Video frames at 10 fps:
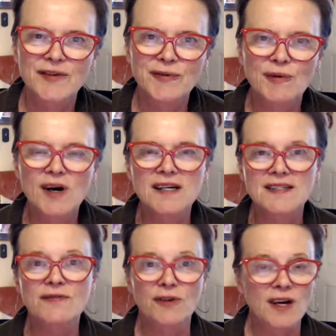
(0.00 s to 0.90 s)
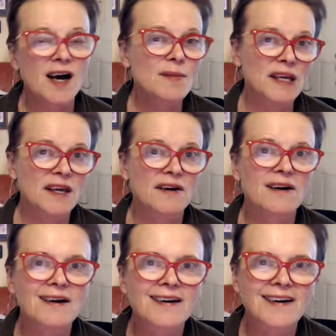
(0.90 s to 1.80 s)
was for coming
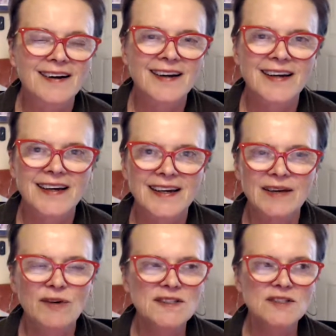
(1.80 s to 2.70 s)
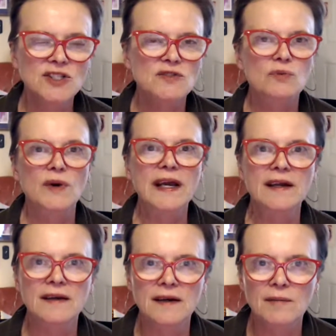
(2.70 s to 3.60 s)
here. It wasn't just
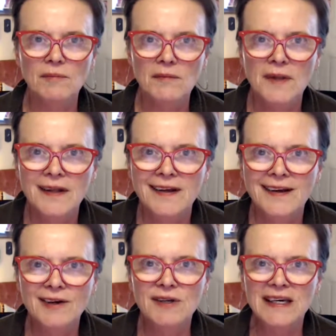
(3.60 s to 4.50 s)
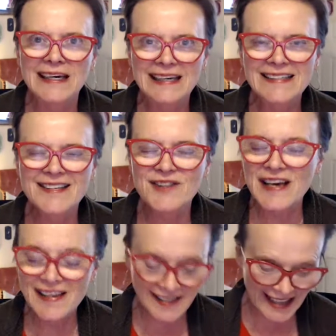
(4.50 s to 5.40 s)
random. Okay, so
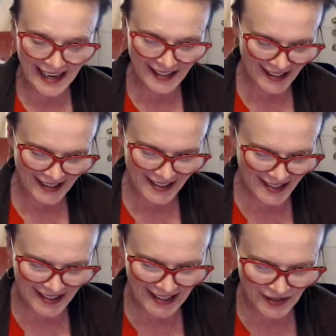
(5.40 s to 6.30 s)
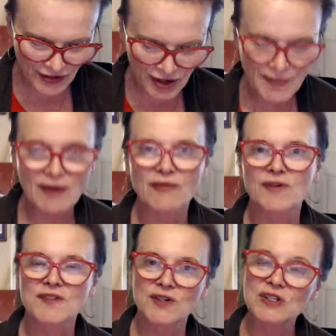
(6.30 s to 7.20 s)
that is very powerful.
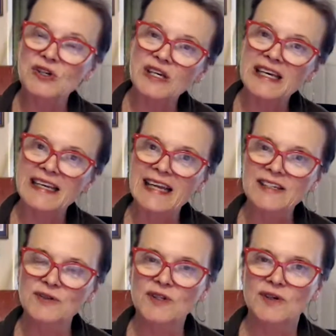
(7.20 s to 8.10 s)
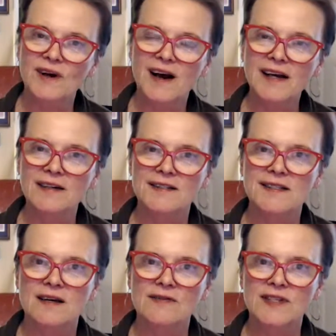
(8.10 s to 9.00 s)
So you can connect with your higher
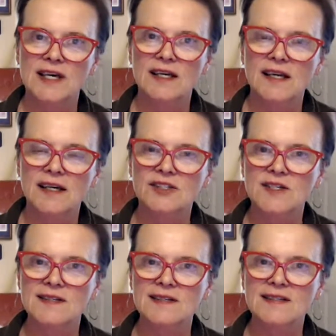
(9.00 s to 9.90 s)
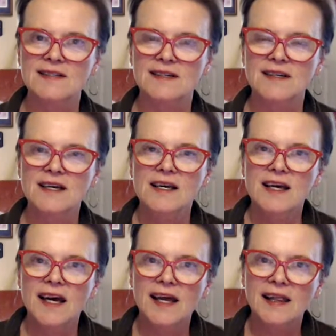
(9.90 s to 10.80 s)
self then and just listen
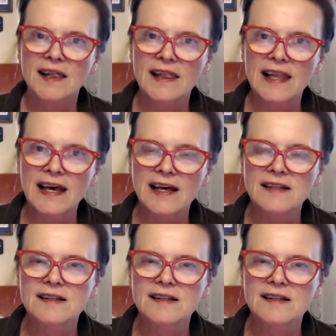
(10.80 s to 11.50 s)
and let